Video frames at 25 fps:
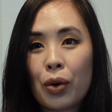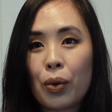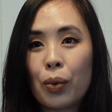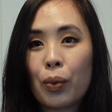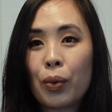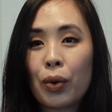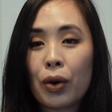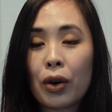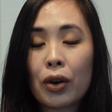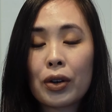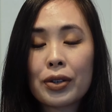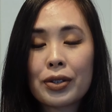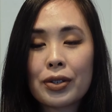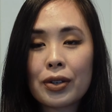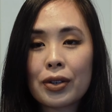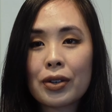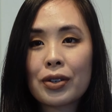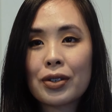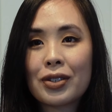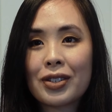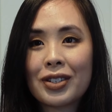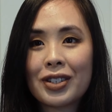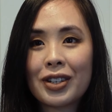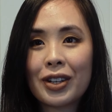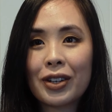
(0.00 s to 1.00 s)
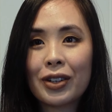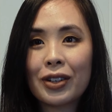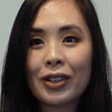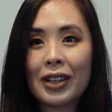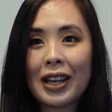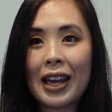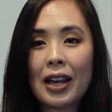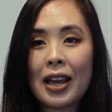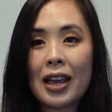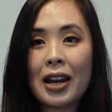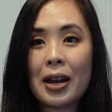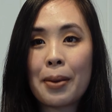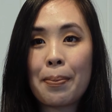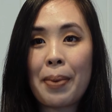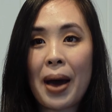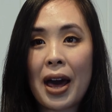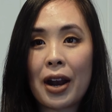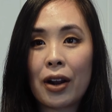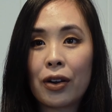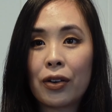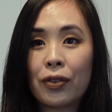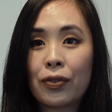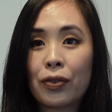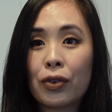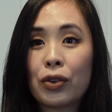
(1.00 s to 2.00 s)
We're also still in a
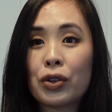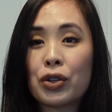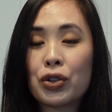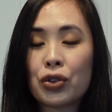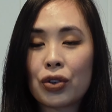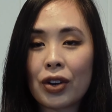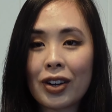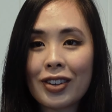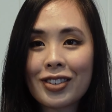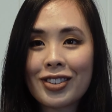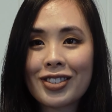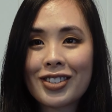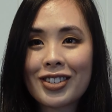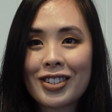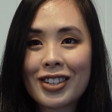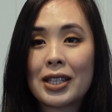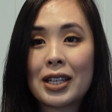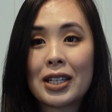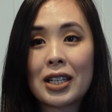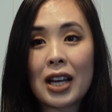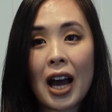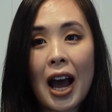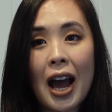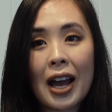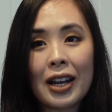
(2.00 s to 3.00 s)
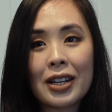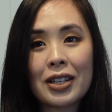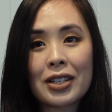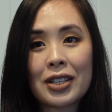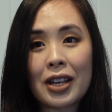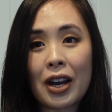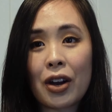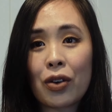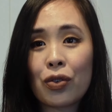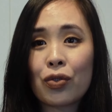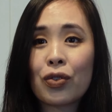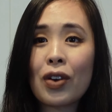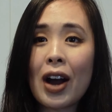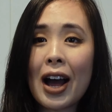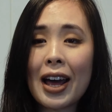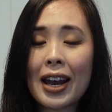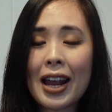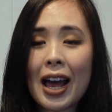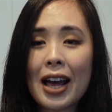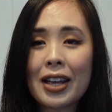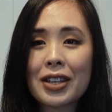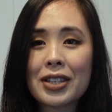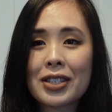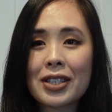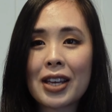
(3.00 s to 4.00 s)
battle for trust. The Titans are right
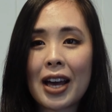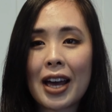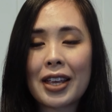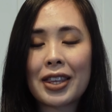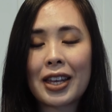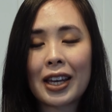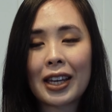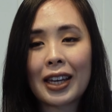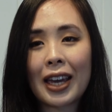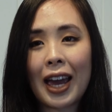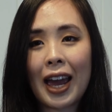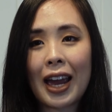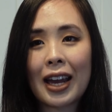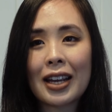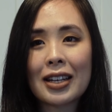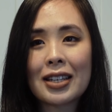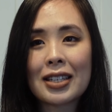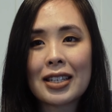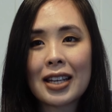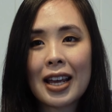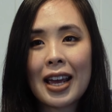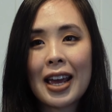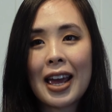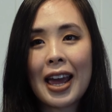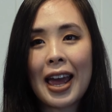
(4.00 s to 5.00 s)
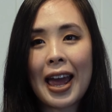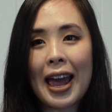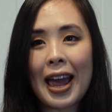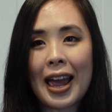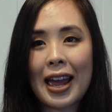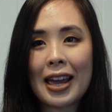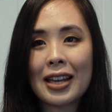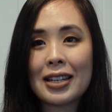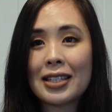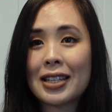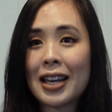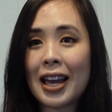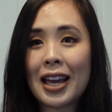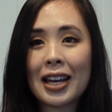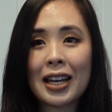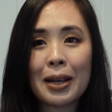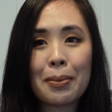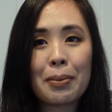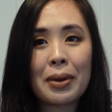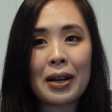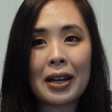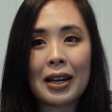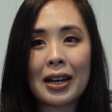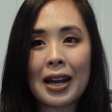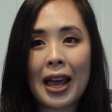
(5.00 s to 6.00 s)
outside the gate, and any
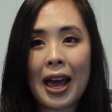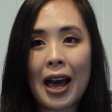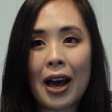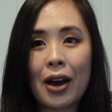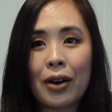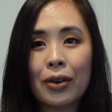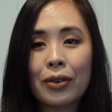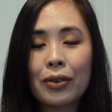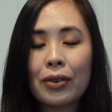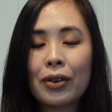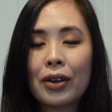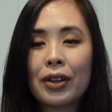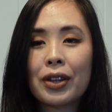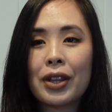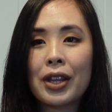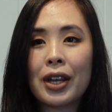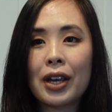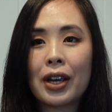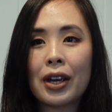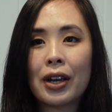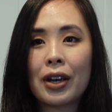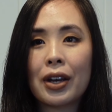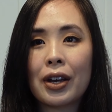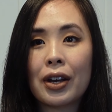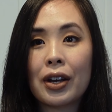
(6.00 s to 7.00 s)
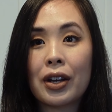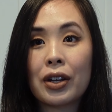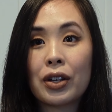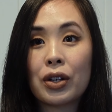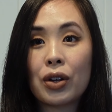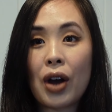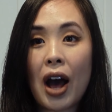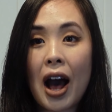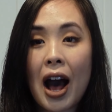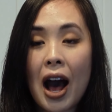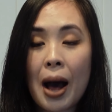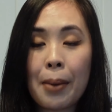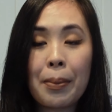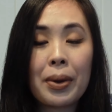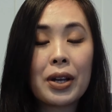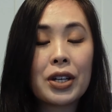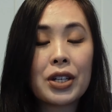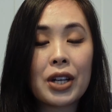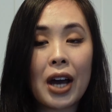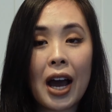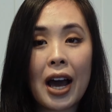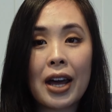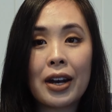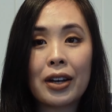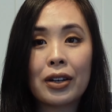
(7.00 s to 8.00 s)
minute now, the armored
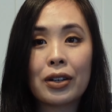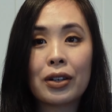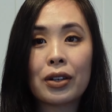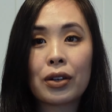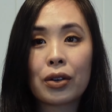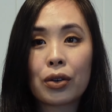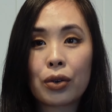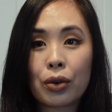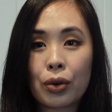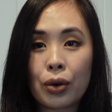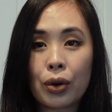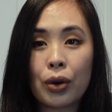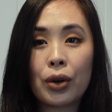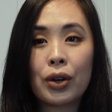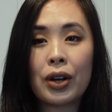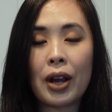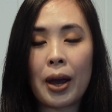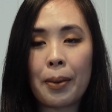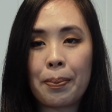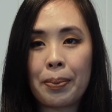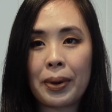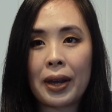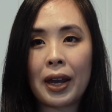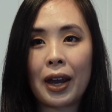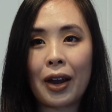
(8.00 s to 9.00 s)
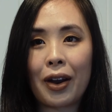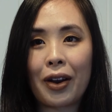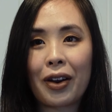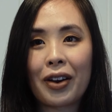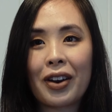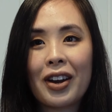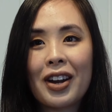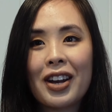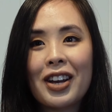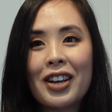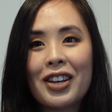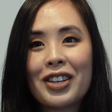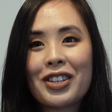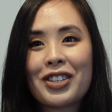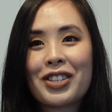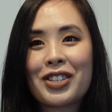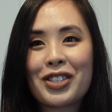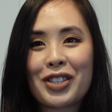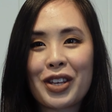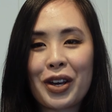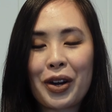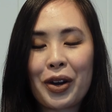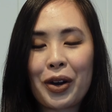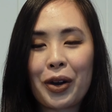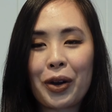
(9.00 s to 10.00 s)
Titan could appear.
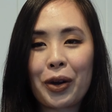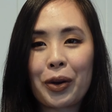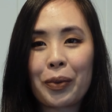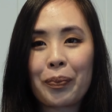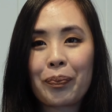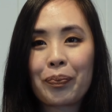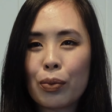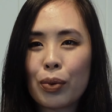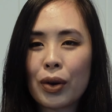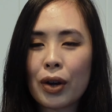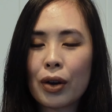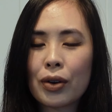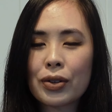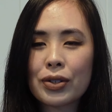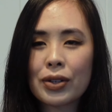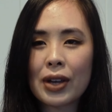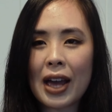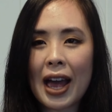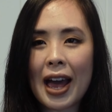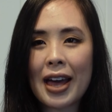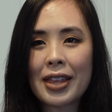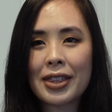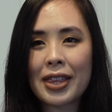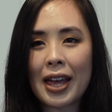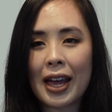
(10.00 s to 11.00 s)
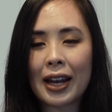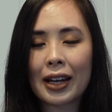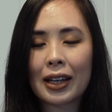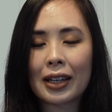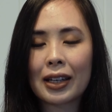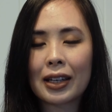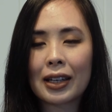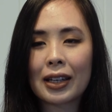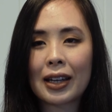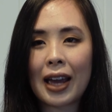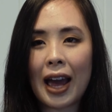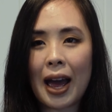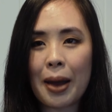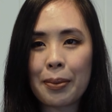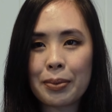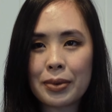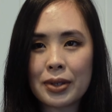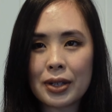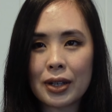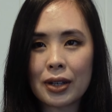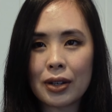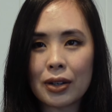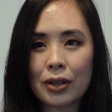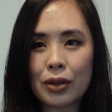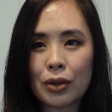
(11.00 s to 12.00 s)
So we also had that
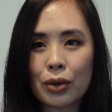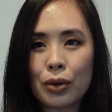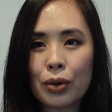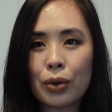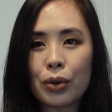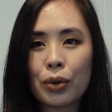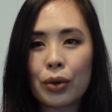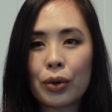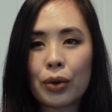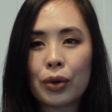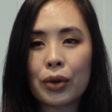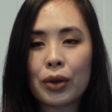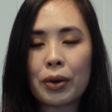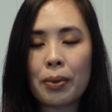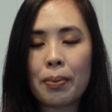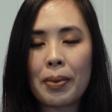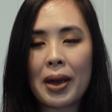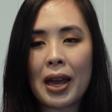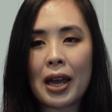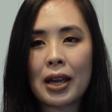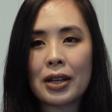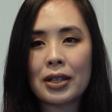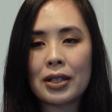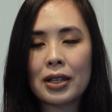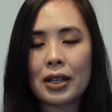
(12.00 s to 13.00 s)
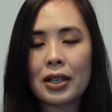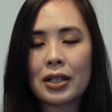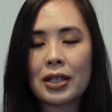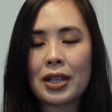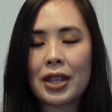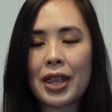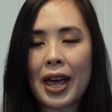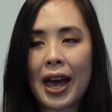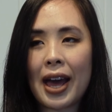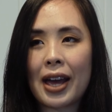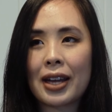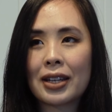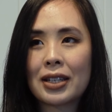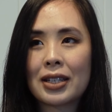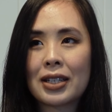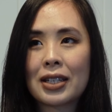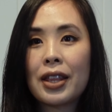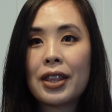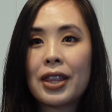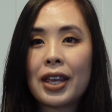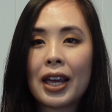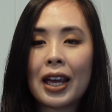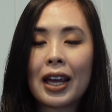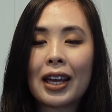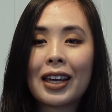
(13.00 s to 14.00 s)
captain who commanded that
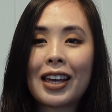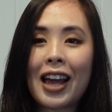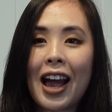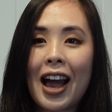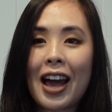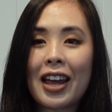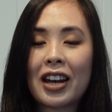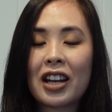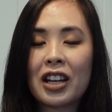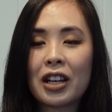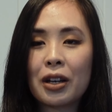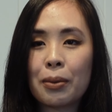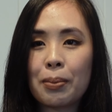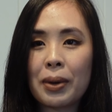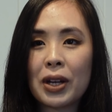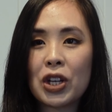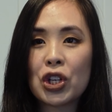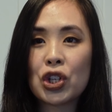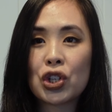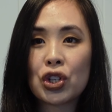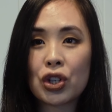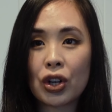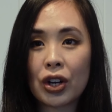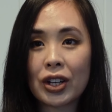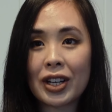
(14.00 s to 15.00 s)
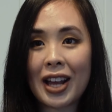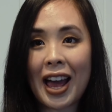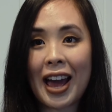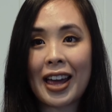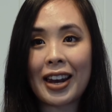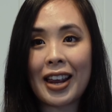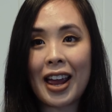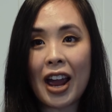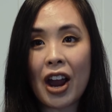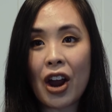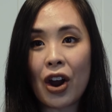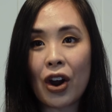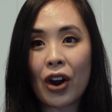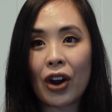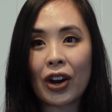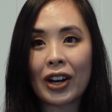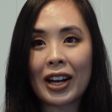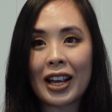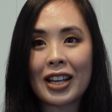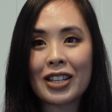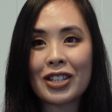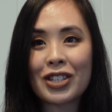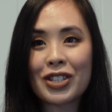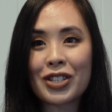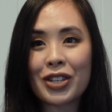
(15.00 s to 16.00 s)
the cannon be shot at Eren.
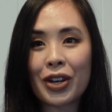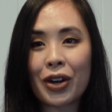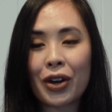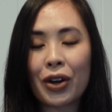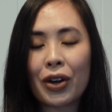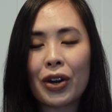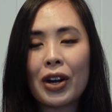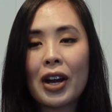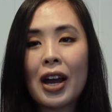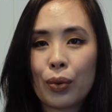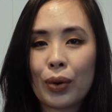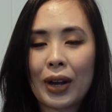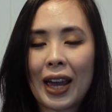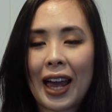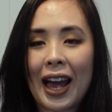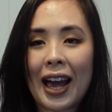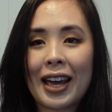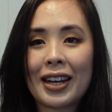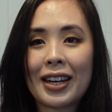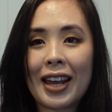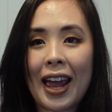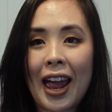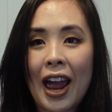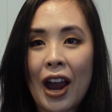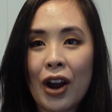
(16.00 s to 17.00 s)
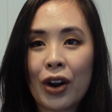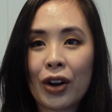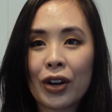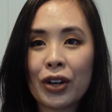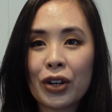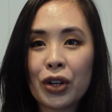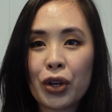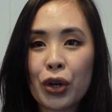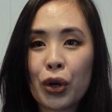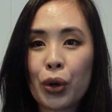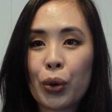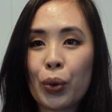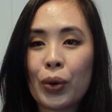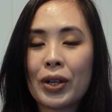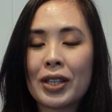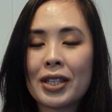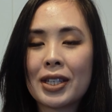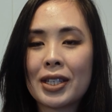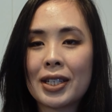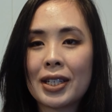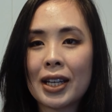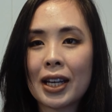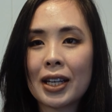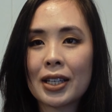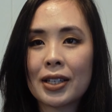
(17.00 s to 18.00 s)
And so we had Eren who
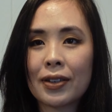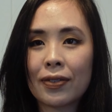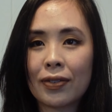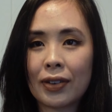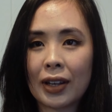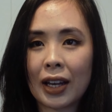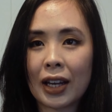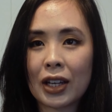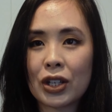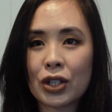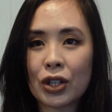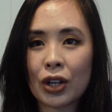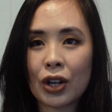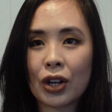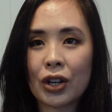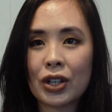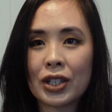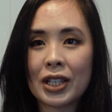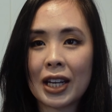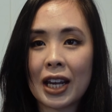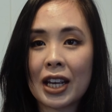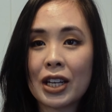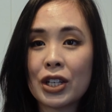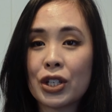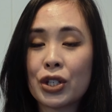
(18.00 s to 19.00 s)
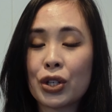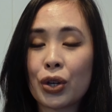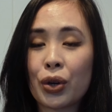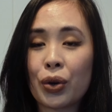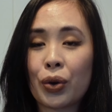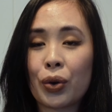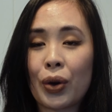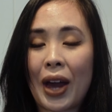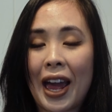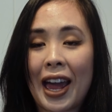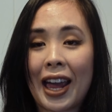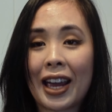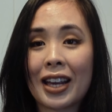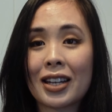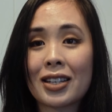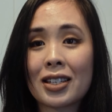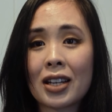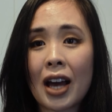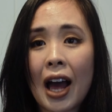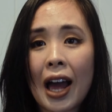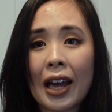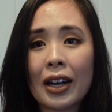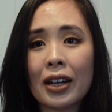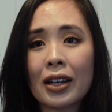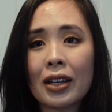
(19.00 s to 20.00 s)
instinctively turned into a
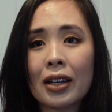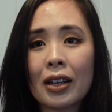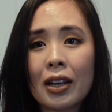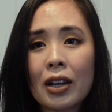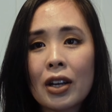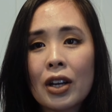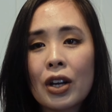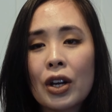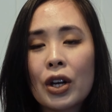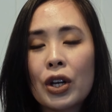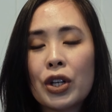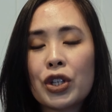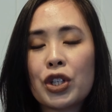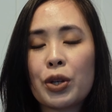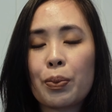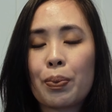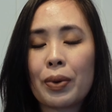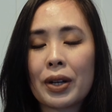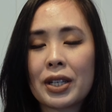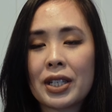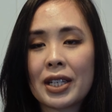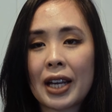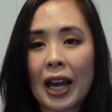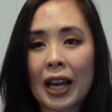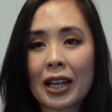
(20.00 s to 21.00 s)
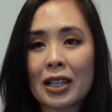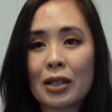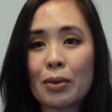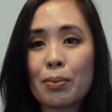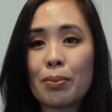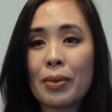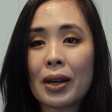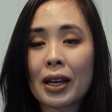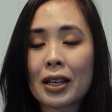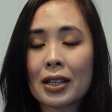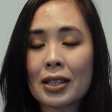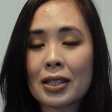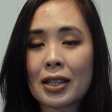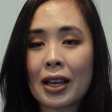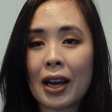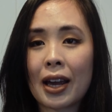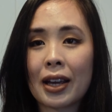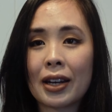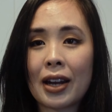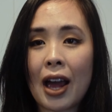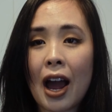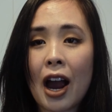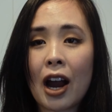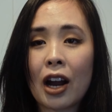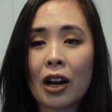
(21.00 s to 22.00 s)
Titan to protect Mikasa
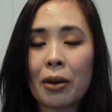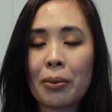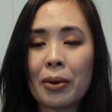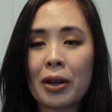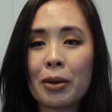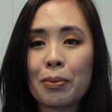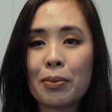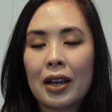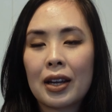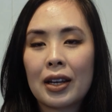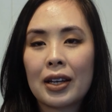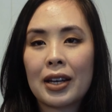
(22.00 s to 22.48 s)
and Armin.